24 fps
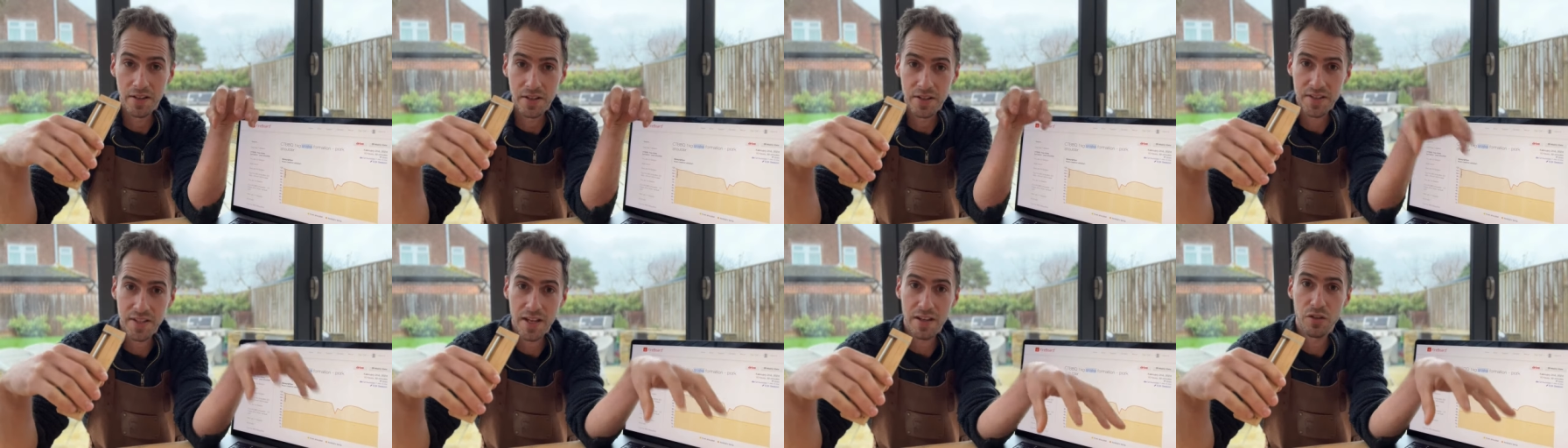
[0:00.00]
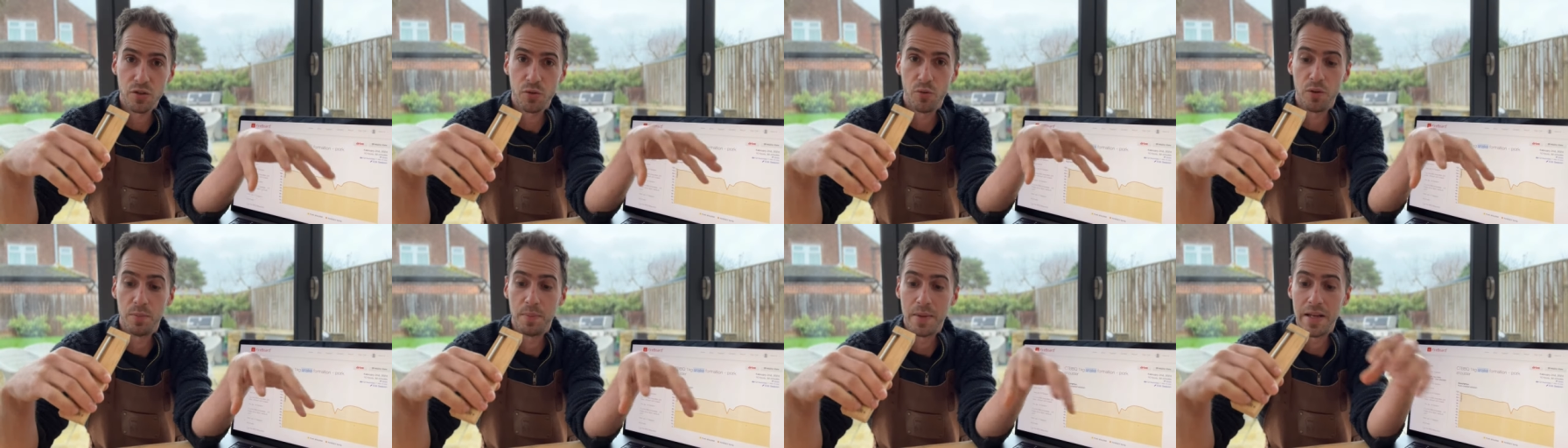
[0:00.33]
the
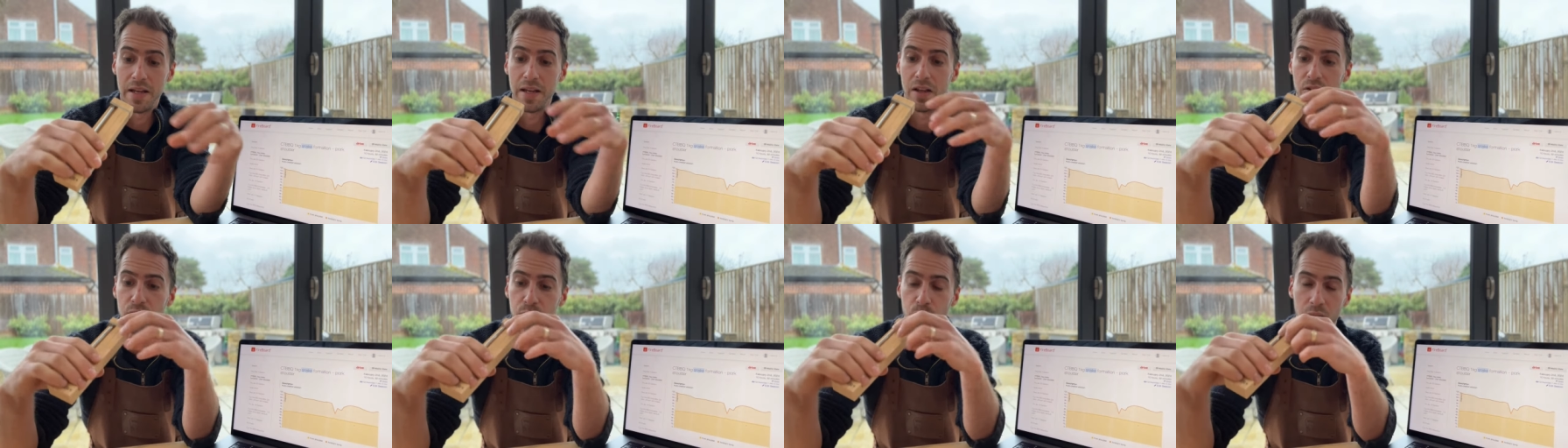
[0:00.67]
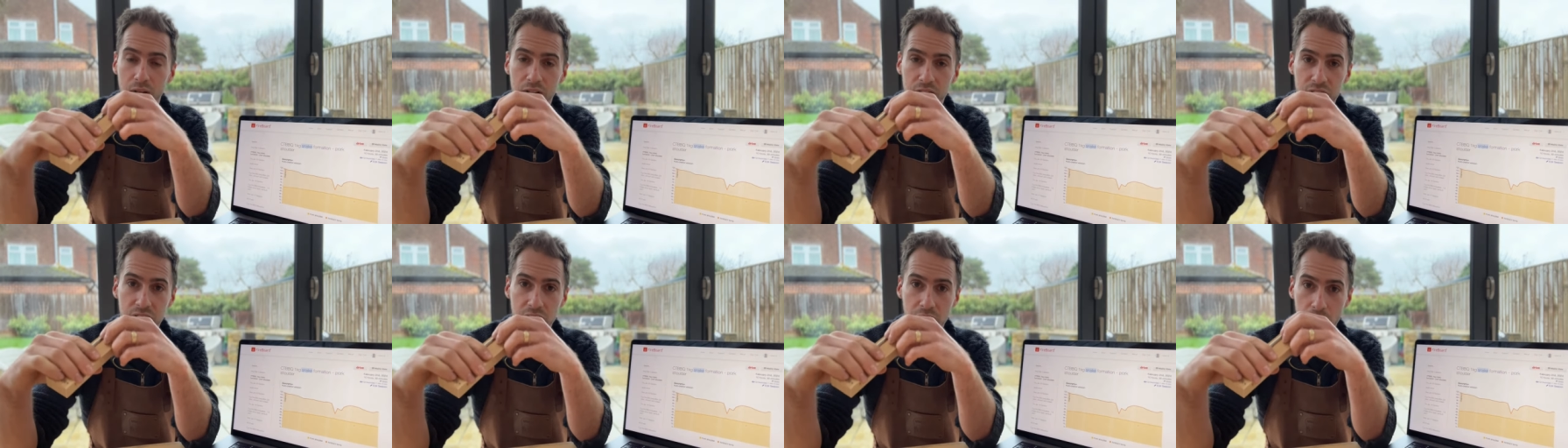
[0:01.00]
center of me as
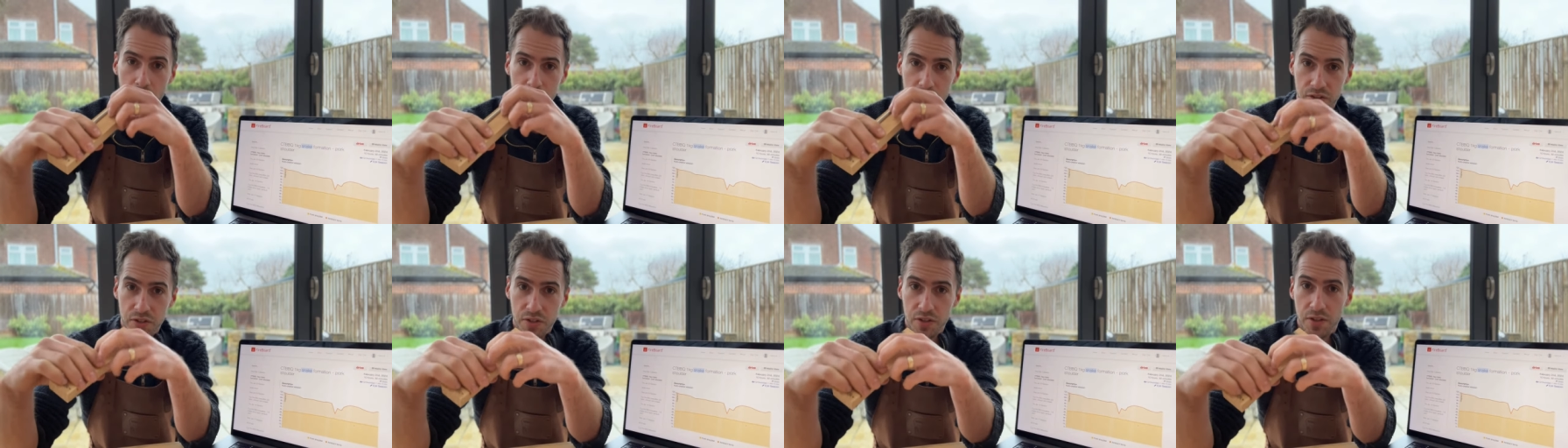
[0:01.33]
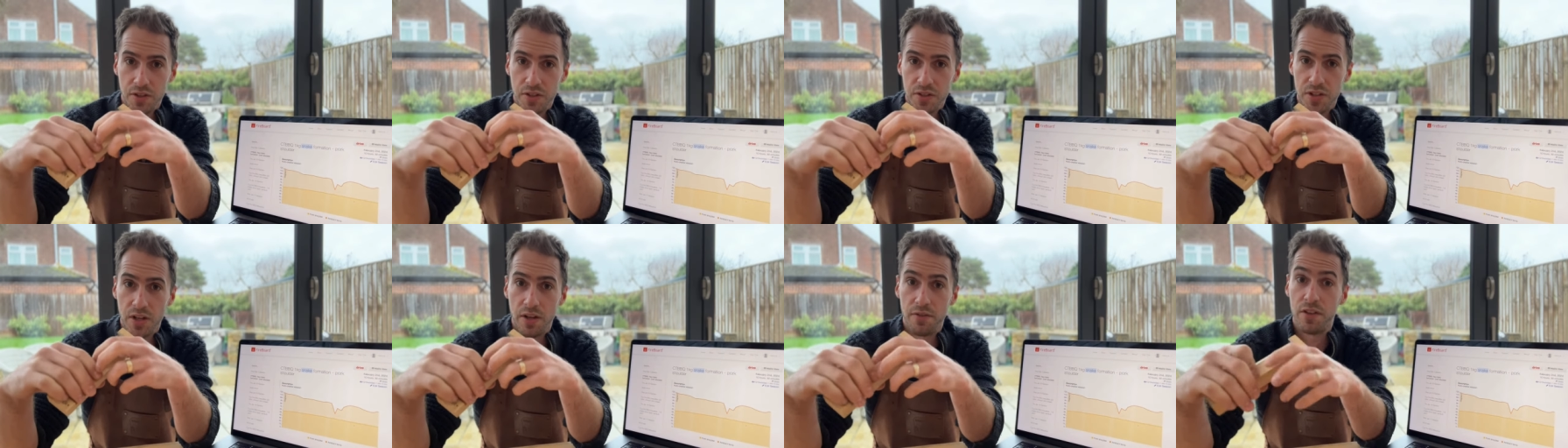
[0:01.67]
well as close to
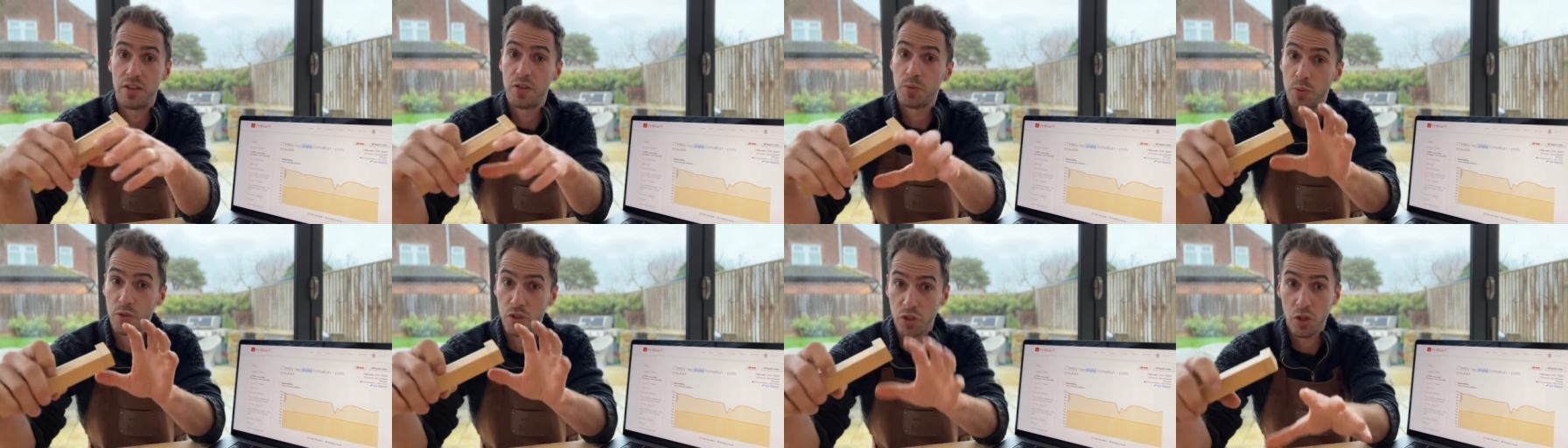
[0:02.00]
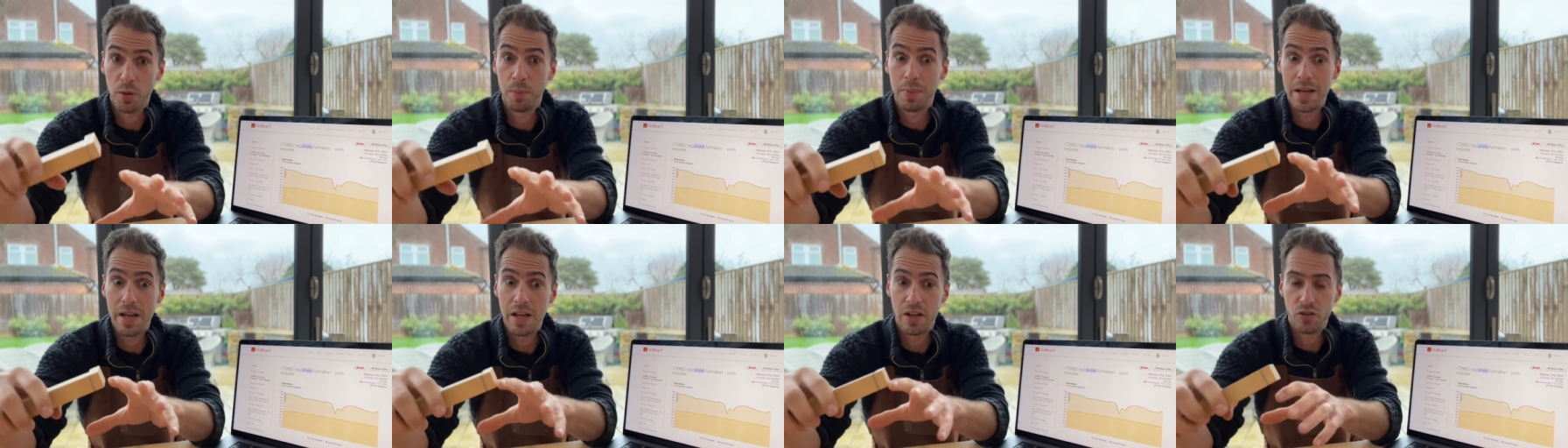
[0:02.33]
the surface, which
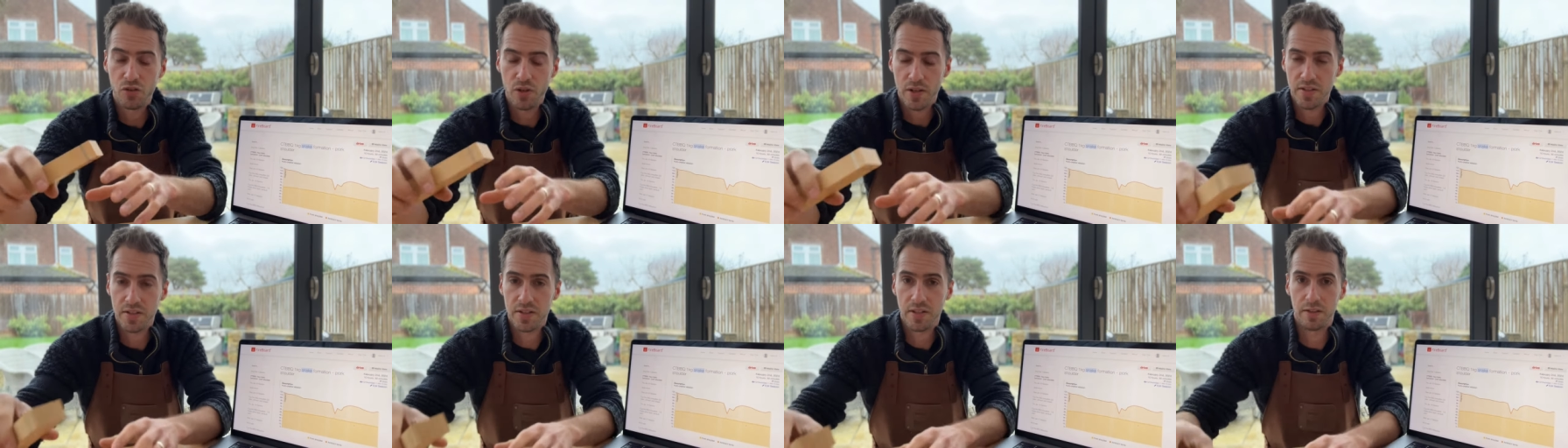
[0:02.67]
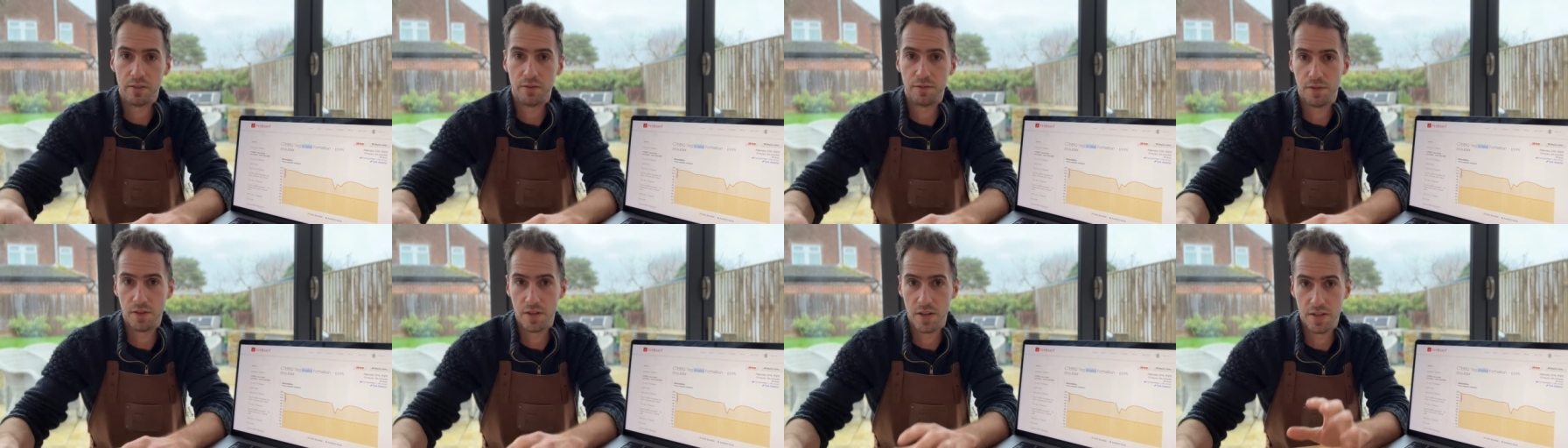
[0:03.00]
could be
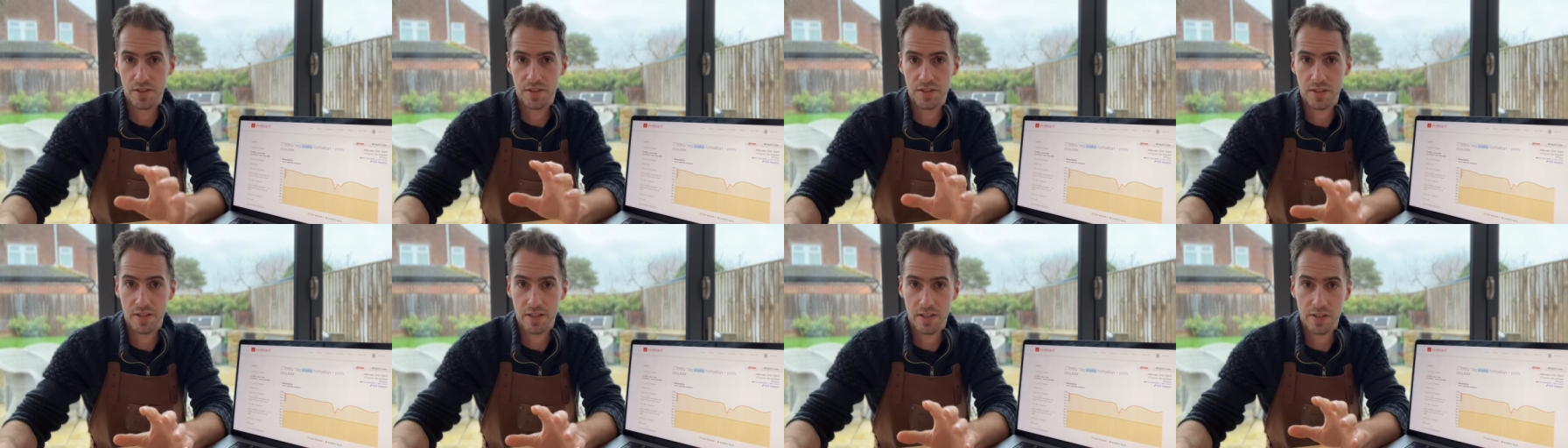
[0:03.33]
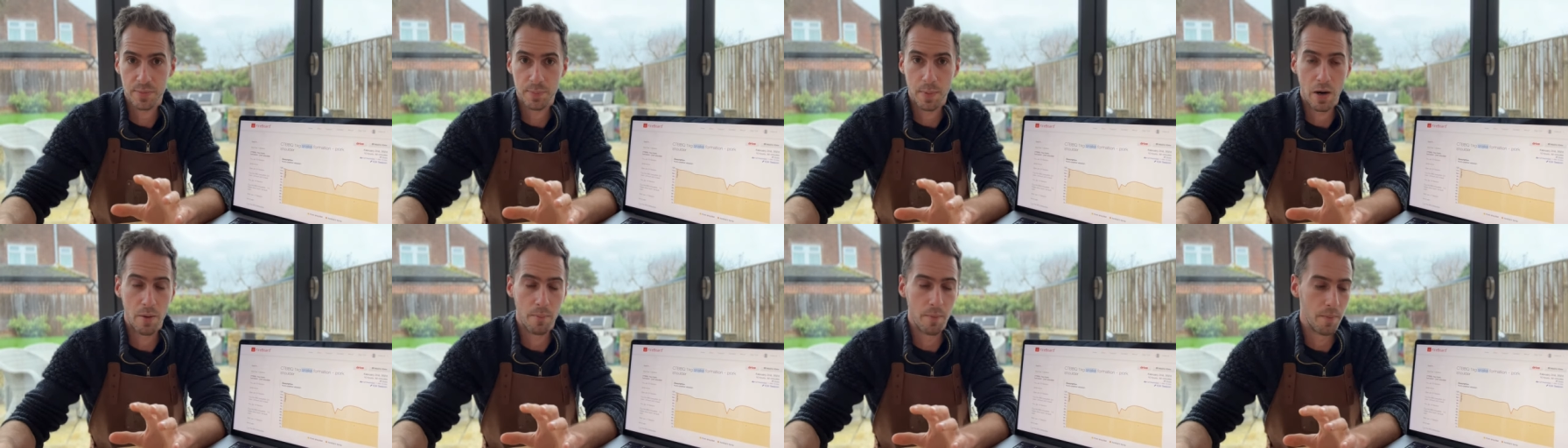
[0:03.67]
interesting for this
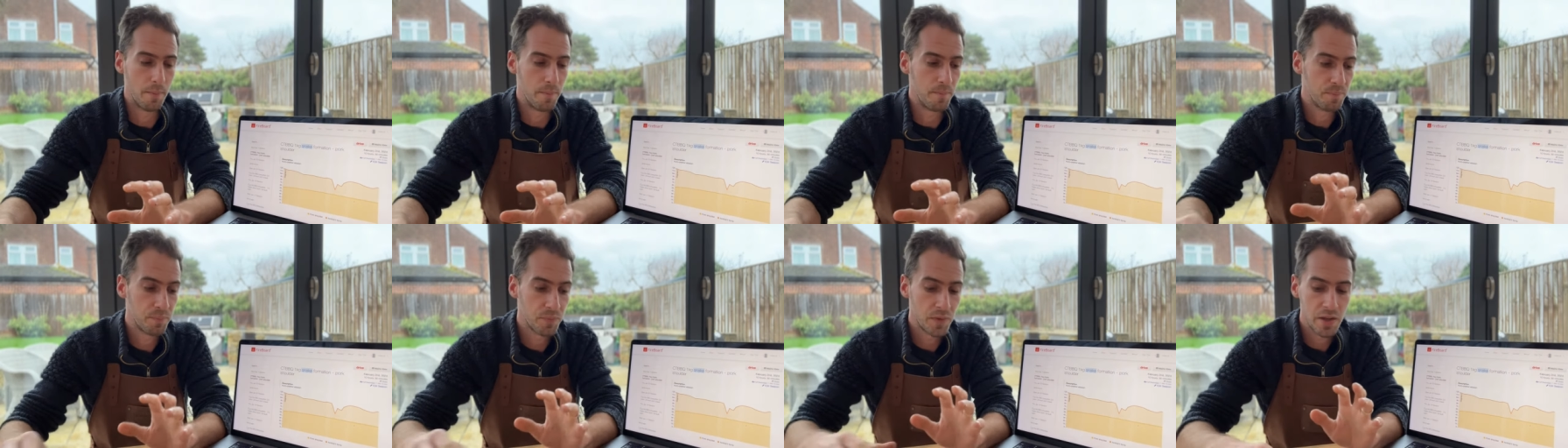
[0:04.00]
experiment.